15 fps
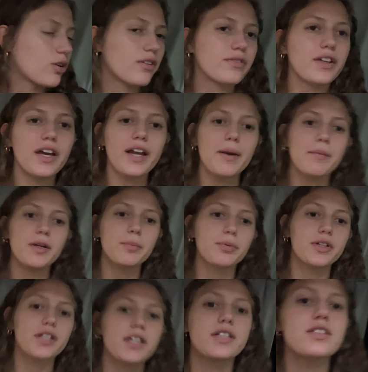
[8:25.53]
I feel like I'm in a
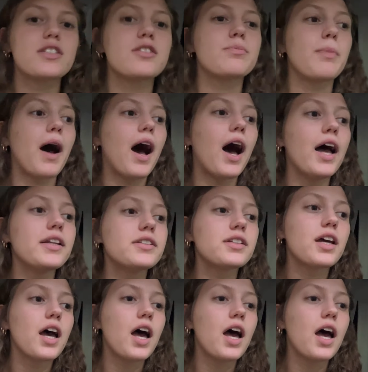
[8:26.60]
pretty good spot.